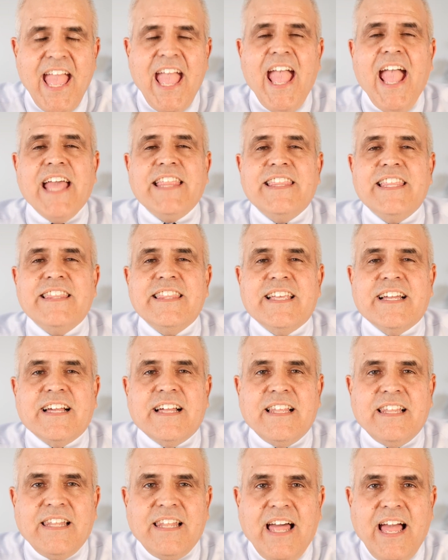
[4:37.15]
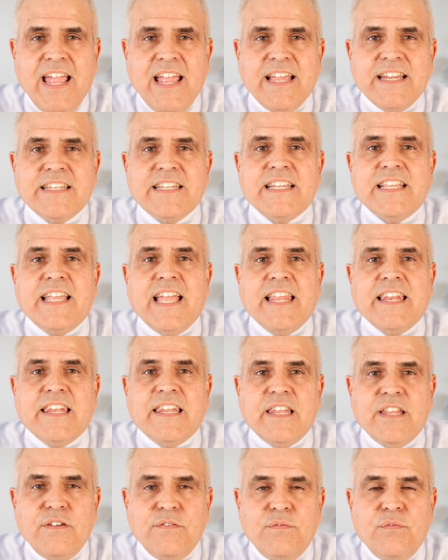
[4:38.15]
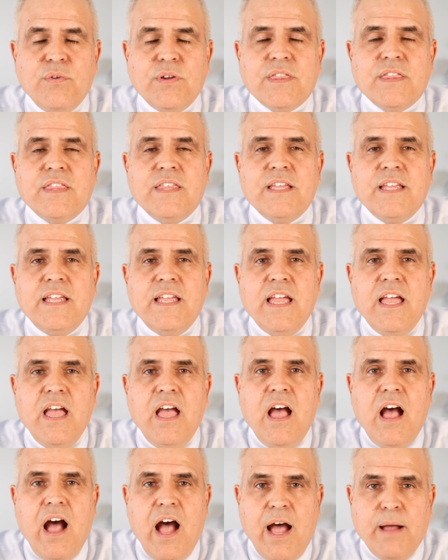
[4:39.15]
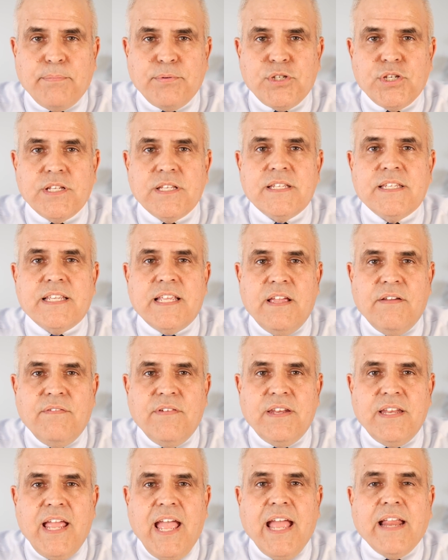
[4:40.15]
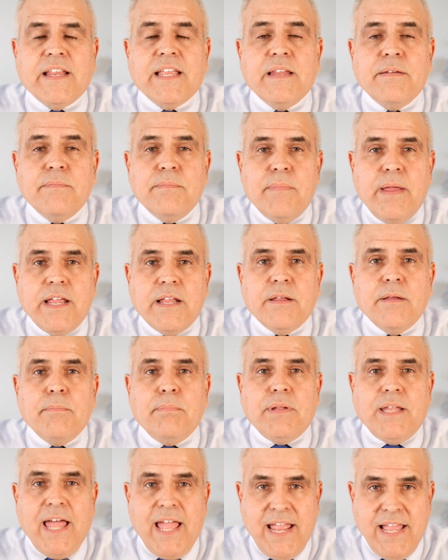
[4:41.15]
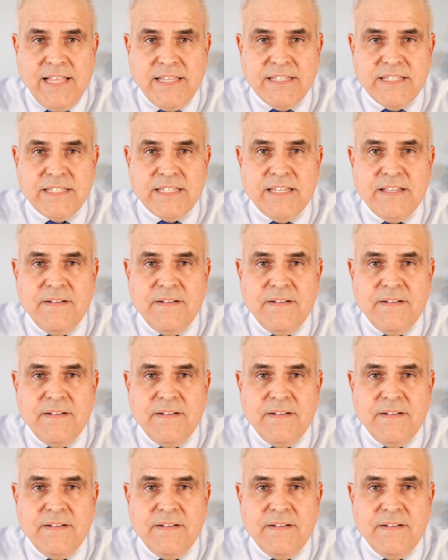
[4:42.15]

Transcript: and then the client can live with the options given and can make plans.